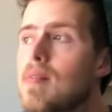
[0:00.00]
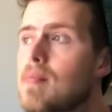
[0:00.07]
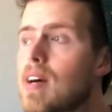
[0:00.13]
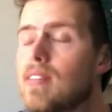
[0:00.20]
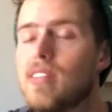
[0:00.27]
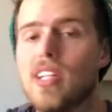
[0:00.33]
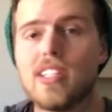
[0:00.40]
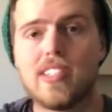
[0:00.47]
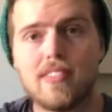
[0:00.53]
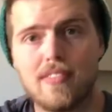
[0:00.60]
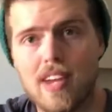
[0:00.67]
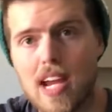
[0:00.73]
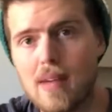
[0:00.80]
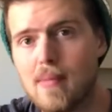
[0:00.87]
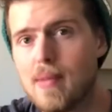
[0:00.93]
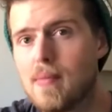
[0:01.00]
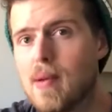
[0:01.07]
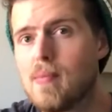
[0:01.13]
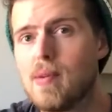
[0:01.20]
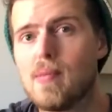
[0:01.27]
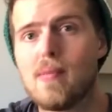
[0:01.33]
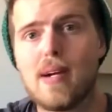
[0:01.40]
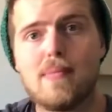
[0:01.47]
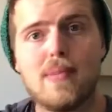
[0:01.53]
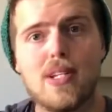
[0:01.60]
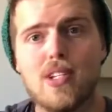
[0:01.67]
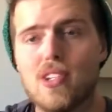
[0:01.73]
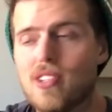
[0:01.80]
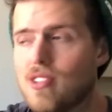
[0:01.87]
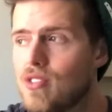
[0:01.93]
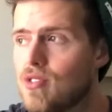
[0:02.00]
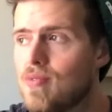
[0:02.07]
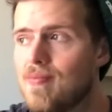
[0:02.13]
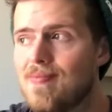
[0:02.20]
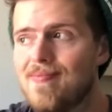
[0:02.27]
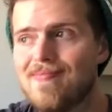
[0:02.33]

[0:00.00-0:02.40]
might have lost a family member, might be just